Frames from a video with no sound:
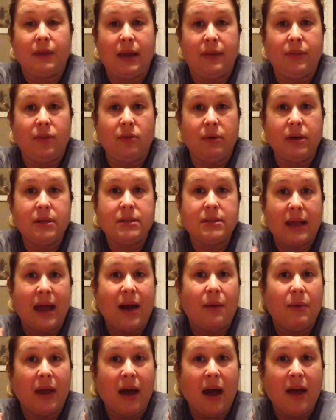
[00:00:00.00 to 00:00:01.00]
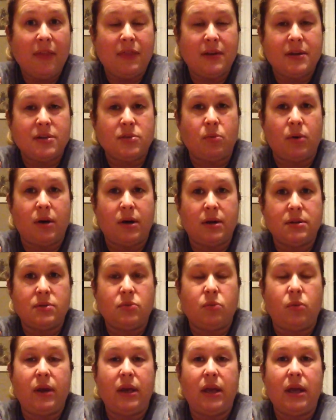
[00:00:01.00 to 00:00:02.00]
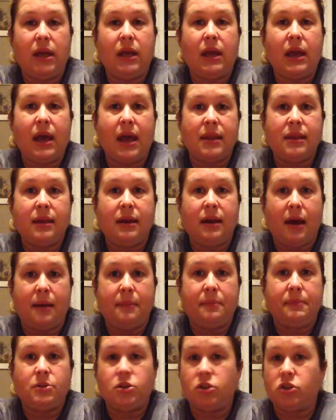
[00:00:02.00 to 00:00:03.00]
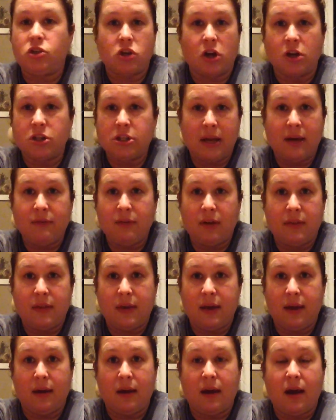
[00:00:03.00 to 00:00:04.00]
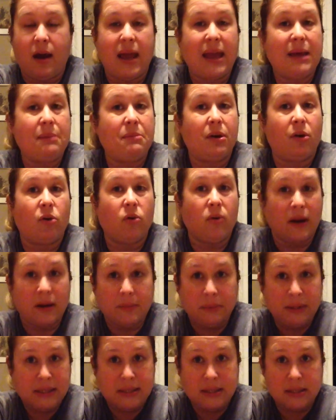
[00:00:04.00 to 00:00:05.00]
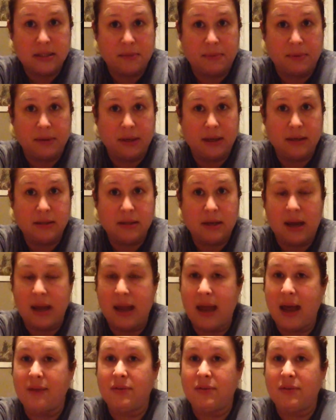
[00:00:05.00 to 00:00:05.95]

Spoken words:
And the reason how we got this was we ended up just charging everything. I am incredibly disciplined. I